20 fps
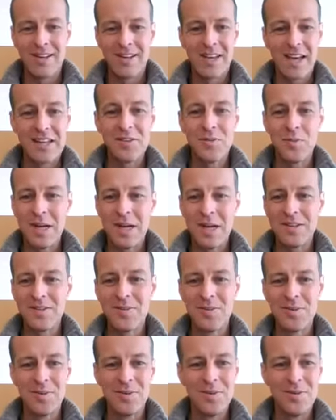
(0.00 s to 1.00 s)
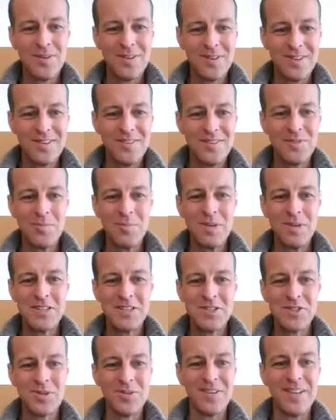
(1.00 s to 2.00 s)
this That's is great. a call going
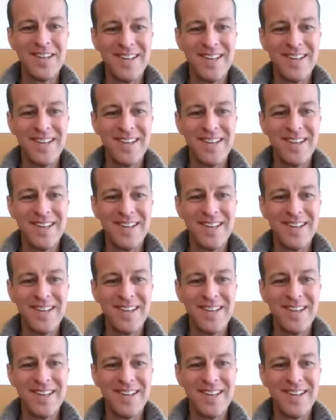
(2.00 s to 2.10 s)
mm-hmm. out to